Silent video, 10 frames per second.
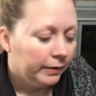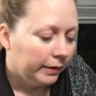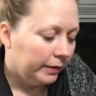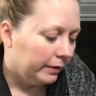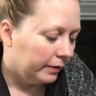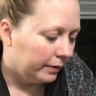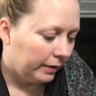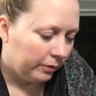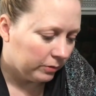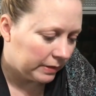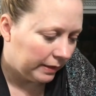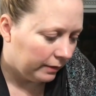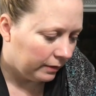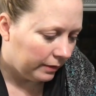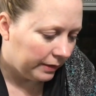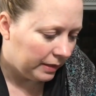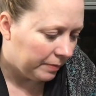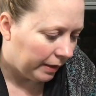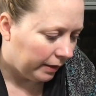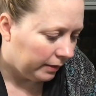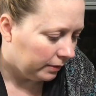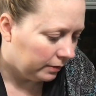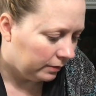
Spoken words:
and they don't sell it on eBay,